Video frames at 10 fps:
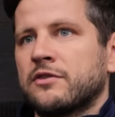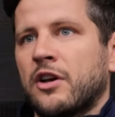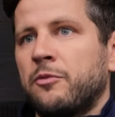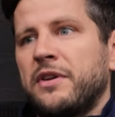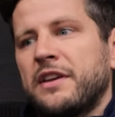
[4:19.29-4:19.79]

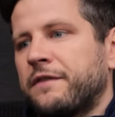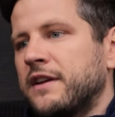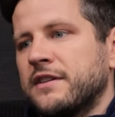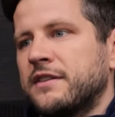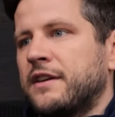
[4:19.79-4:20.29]
So it'll be different.
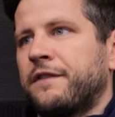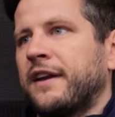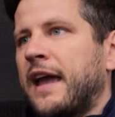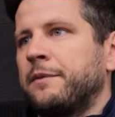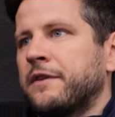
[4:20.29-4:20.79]
Listen, it's a
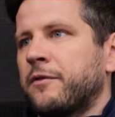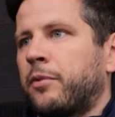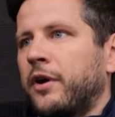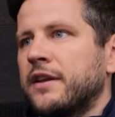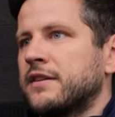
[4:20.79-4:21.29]
different game, different
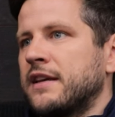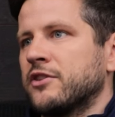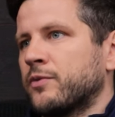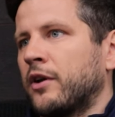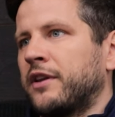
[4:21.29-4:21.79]
point of the
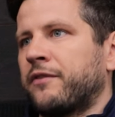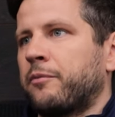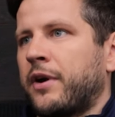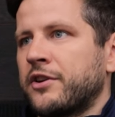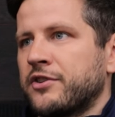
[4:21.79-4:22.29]
season as well,
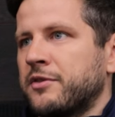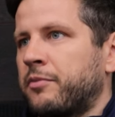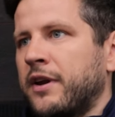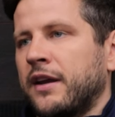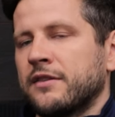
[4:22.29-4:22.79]
different pressures it
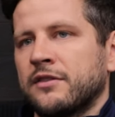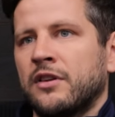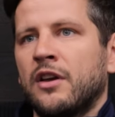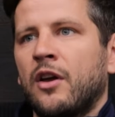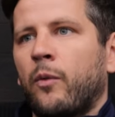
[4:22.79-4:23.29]
brings, and
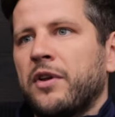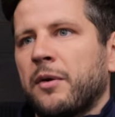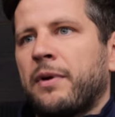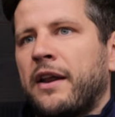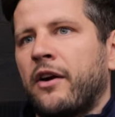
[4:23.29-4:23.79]
when
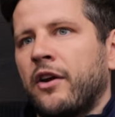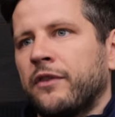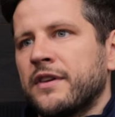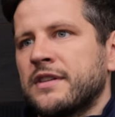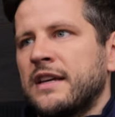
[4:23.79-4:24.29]
you're playing early
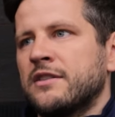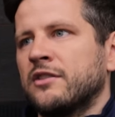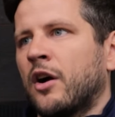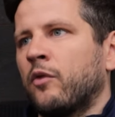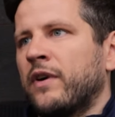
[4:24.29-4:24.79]
on in the
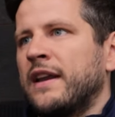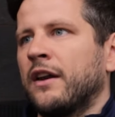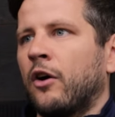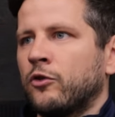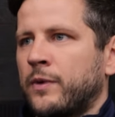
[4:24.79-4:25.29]
season, no one really
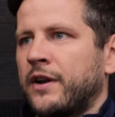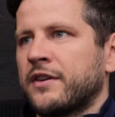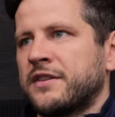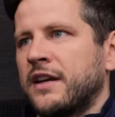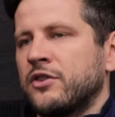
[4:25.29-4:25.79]
knows where they're
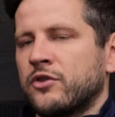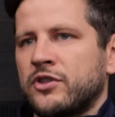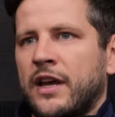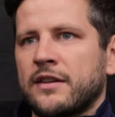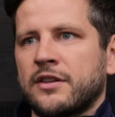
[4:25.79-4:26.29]
sitting
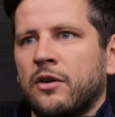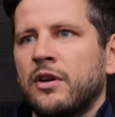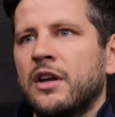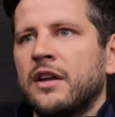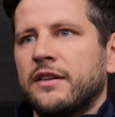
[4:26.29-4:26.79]
just yet. So
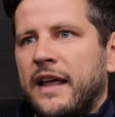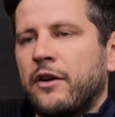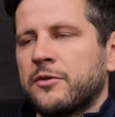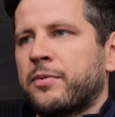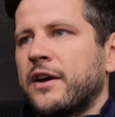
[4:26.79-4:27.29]
now
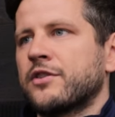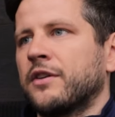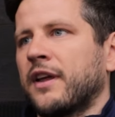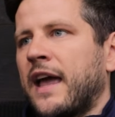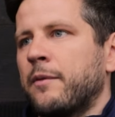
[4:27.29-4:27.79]
there's pressure
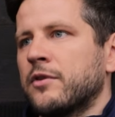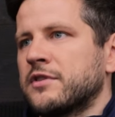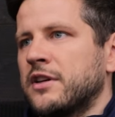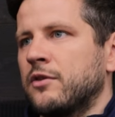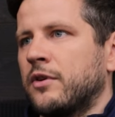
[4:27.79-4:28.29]
on the game, we'll
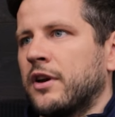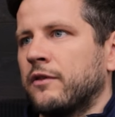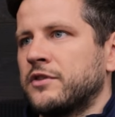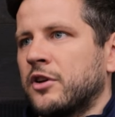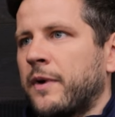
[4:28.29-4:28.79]
see who can
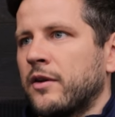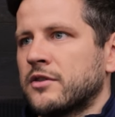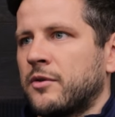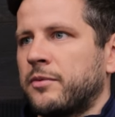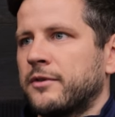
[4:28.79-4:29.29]
obviously come out on
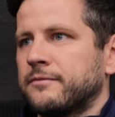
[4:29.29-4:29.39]
top.